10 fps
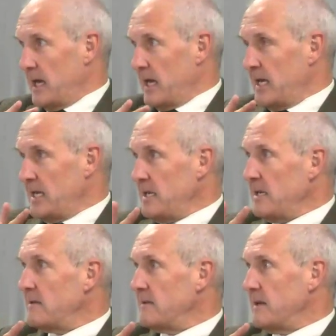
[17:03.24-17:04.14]

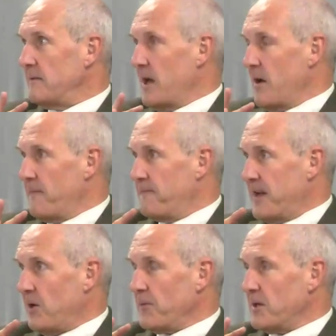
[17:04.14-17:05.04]
he
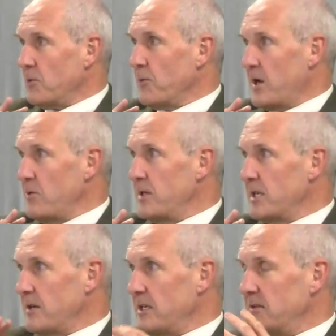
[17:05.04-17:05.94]
felt that although the
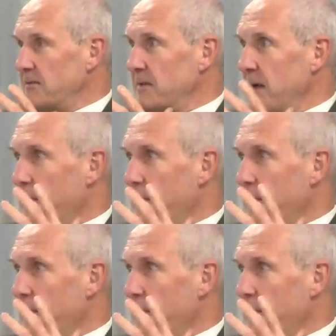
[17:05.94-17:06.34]
kind of